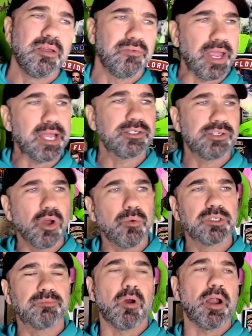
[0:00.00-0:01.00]
Fangio
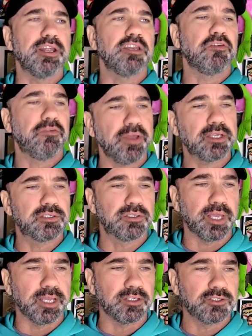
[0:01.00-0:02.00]
was brought in to fix
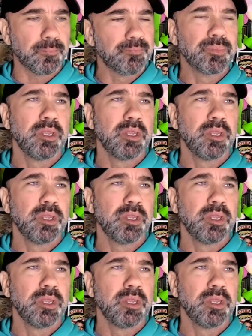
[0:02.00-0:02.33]
things.